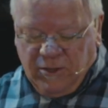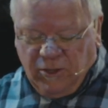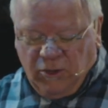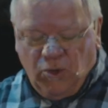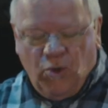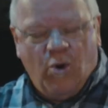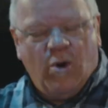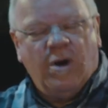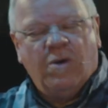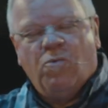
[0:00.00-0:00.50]
The
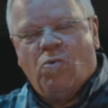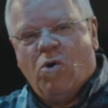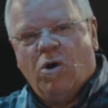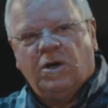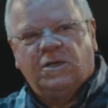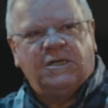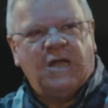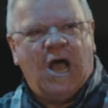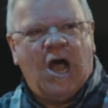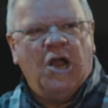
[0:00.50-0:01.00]
Lord
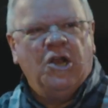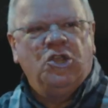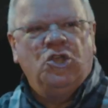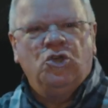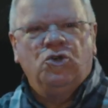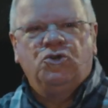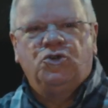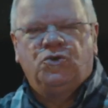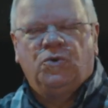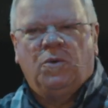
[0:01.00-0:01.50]
worked
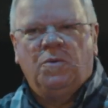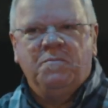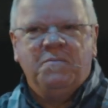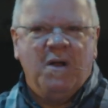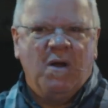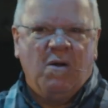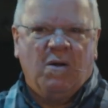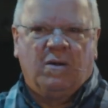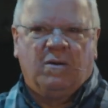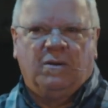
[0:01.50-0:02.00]
unusual
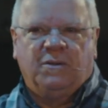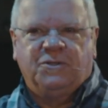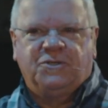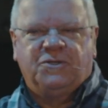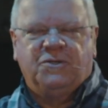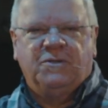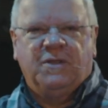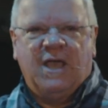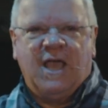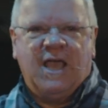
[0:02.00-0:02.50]

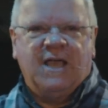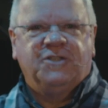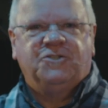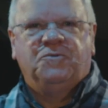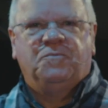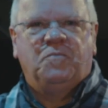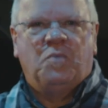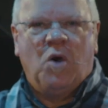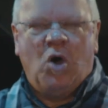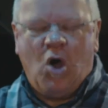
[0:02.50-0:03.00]
miracles through the
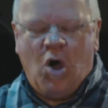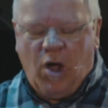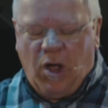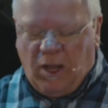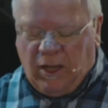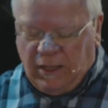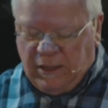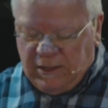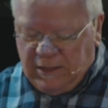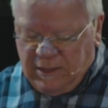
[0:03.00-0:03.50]
hands of
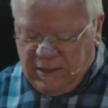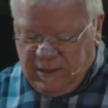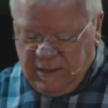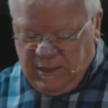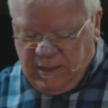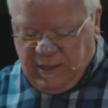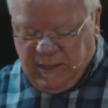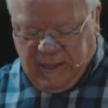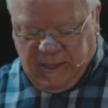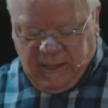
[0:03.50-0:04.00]
Paul
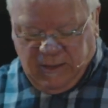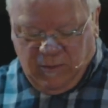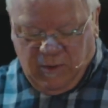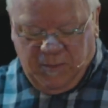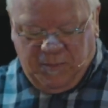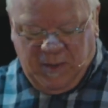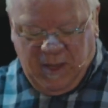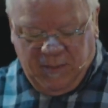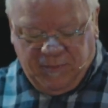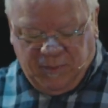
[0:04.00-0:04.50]

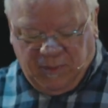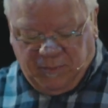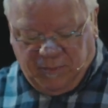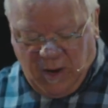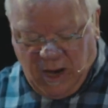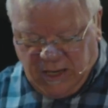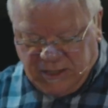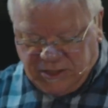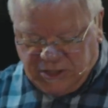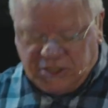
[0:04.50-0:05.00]
when people
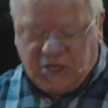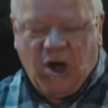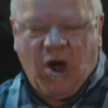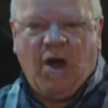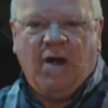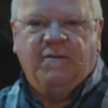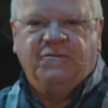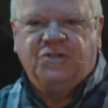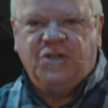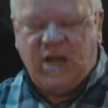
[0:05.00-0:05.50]
brought
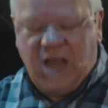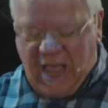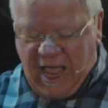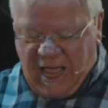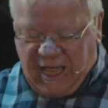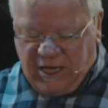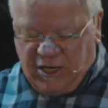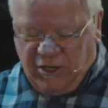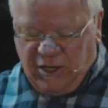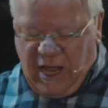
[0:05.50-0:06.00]
scarves and
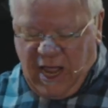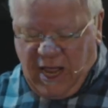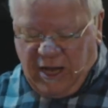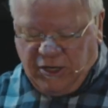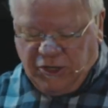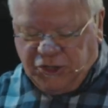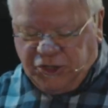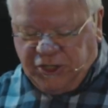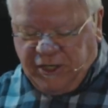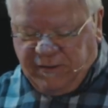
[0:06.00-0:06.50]

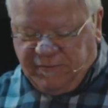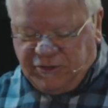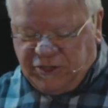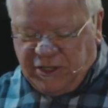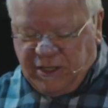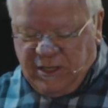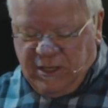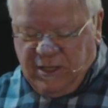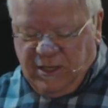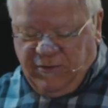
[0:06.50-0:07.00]

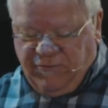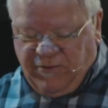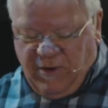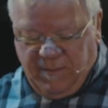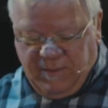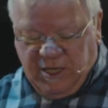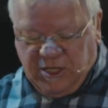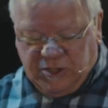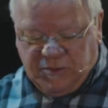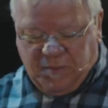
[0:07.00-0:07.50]
handkerchiefs
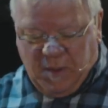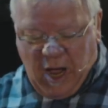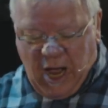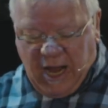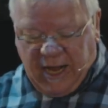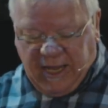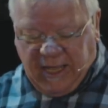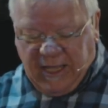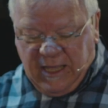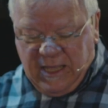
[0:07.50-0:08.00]
from his
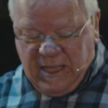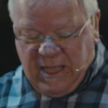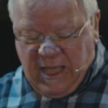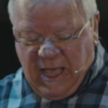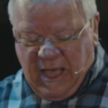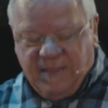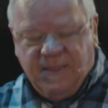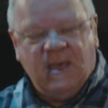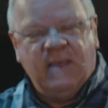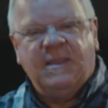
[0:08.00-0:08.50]
body,
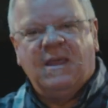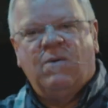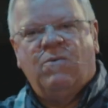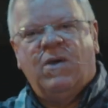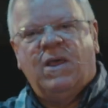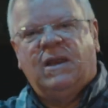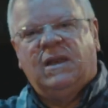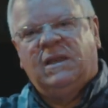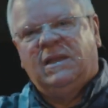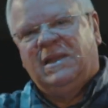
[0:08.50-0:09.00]
and then they
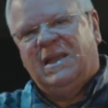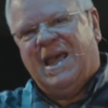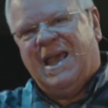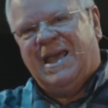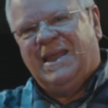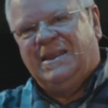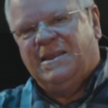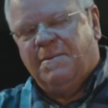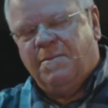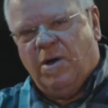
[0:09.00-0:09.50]
went and
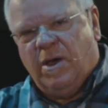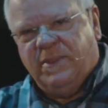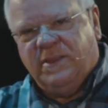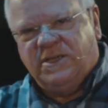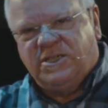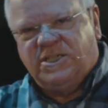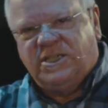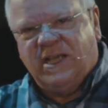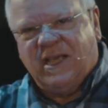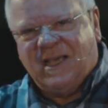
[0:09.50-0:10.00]
laid them on
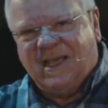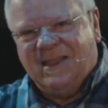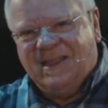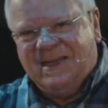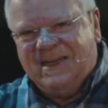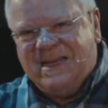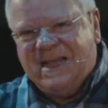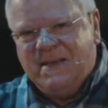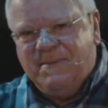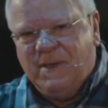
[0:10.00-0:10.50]
the sick and
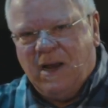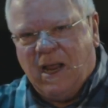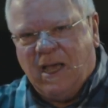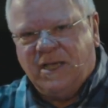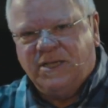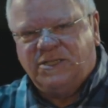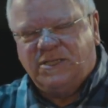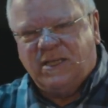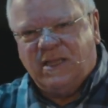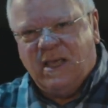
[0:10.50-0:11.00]
the
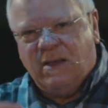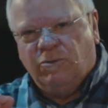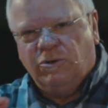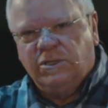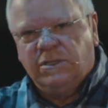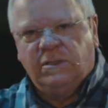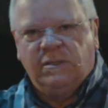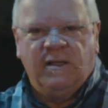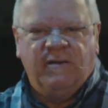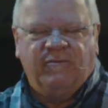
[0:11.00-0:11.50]
demonized, and they were
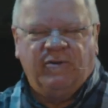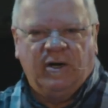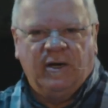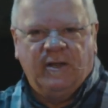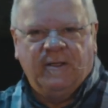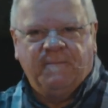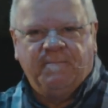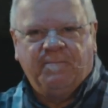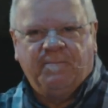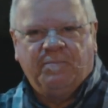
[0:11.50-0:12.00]

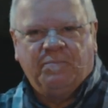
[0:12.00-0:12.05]
delivered.